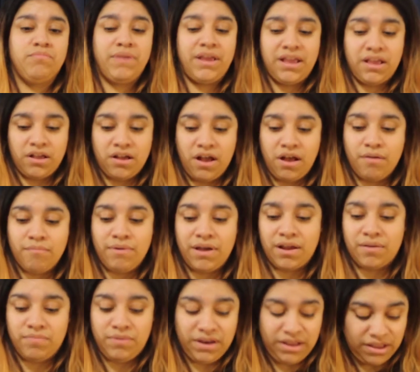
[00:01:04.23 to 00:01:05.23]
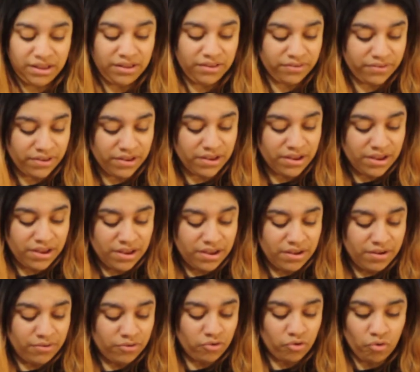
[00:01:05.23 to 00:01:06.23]
make a comeback, please.
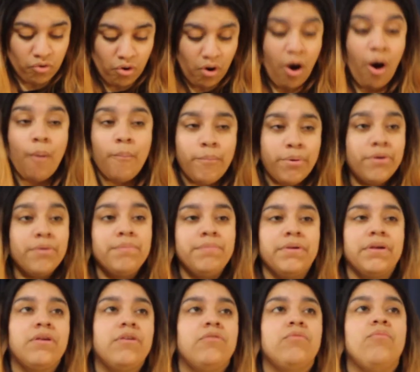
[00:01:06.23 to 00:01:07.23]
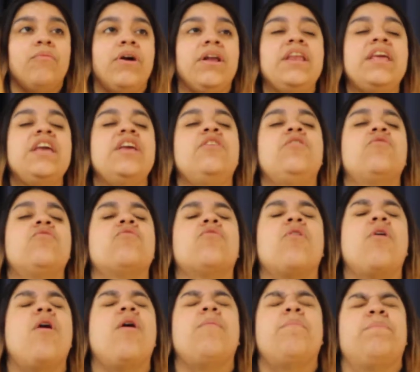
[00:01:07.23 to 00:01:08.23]
Drop. Because when he
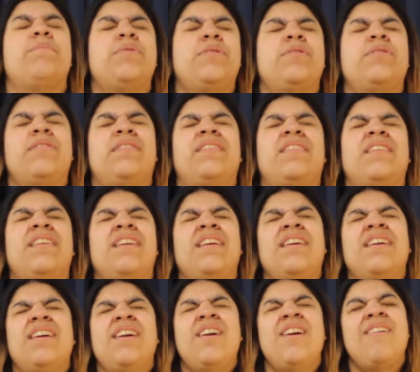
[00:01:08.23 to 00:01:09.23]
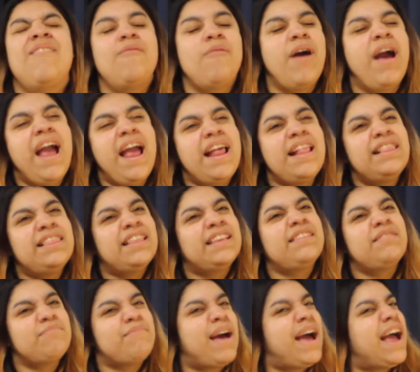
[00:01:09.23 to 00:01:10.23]
drops, when
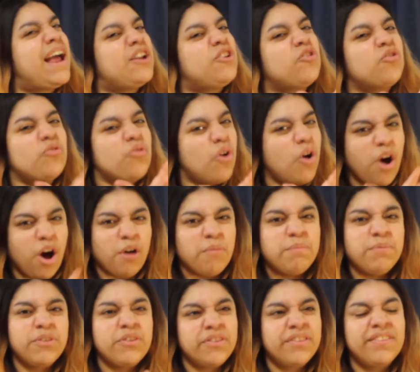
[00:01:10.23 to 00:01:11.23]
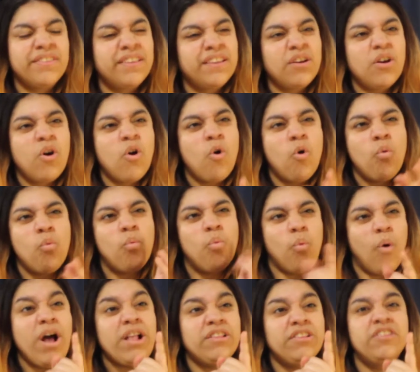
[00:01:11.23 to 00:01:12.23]
this man drops
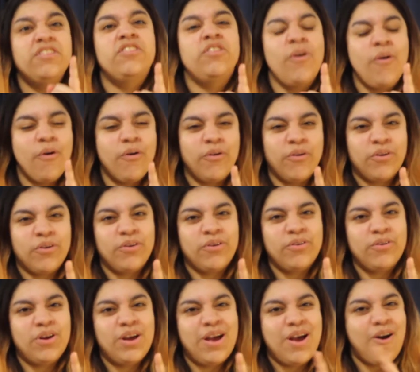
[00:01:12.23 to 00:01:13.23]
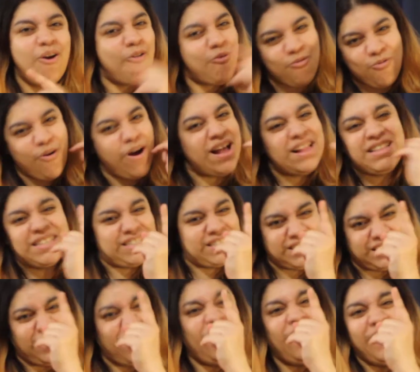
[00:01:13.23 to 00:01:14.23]
one song, one
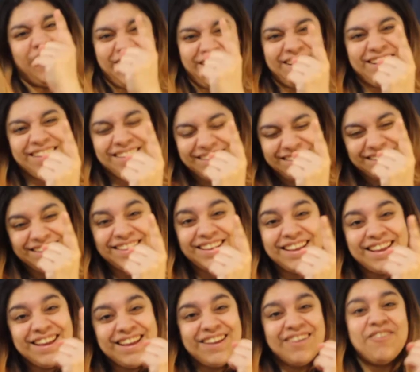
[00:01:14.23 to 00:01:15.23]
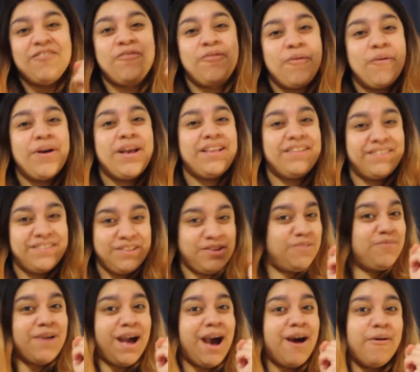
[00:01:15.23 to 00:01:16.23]
song for his
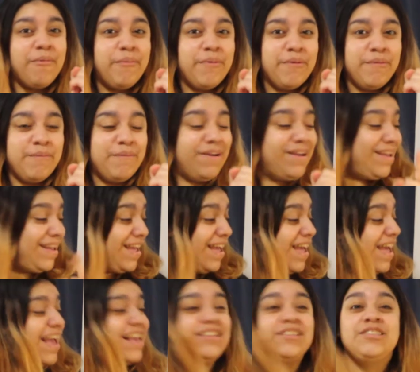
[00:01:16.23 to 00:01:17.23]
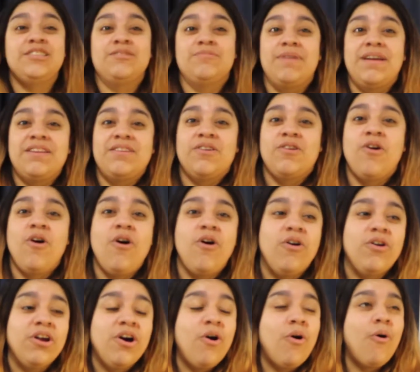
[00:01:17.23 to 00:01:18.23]
new album, I swear to
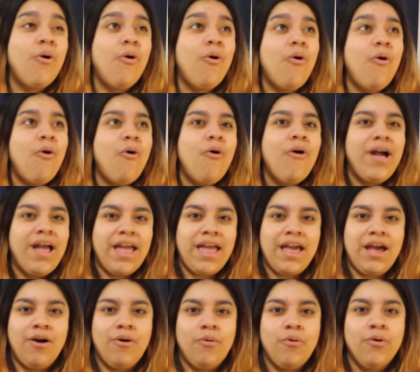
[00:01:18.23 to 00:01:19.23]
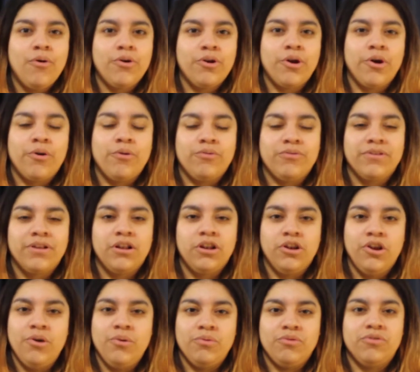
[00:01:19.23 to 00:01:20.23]
God, all hell goes
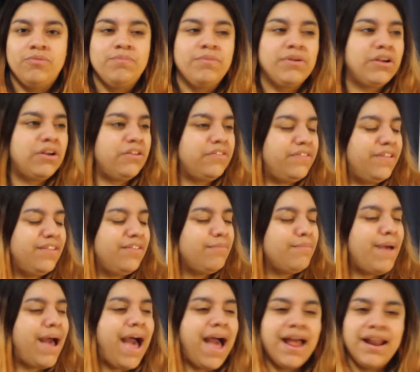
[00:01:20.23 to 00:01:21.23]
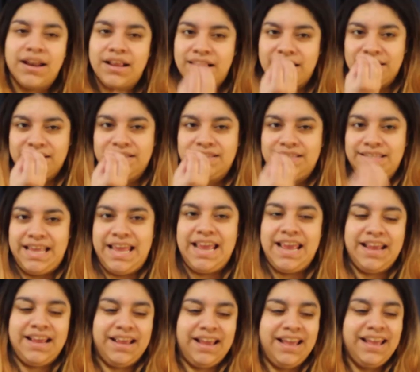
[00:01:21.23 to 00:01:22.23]
loose because this man can
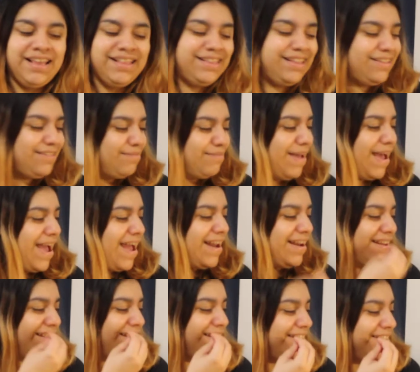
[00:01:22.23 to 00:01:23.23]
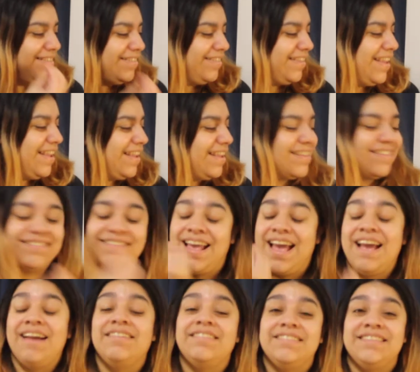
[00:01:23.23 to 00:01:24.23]
sing. This man can sing.
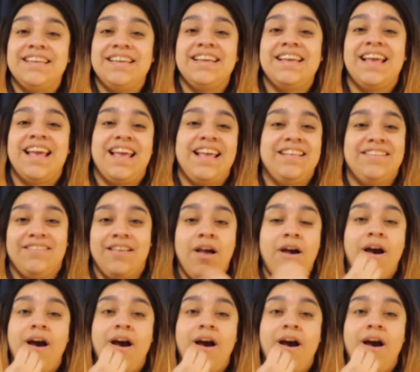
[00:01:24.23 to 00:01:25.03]
Zion T is,